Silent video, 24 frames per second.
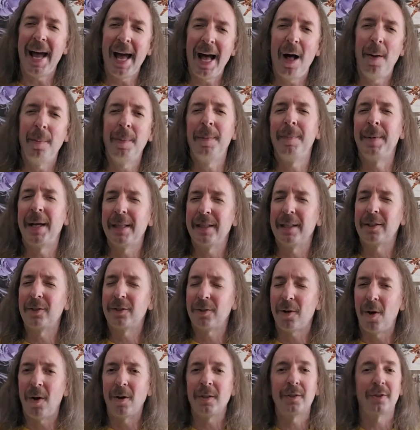album and the
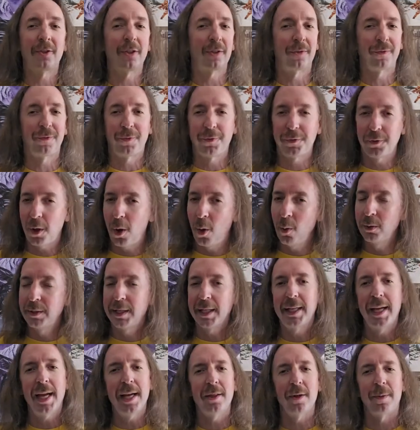songs just flow
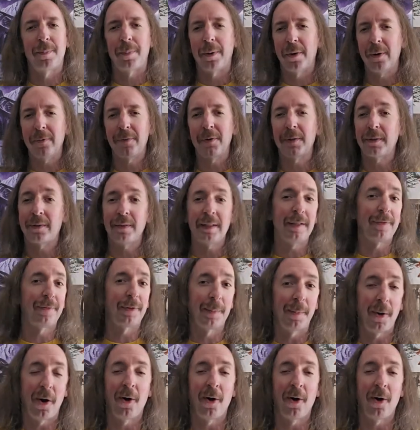together perfectly from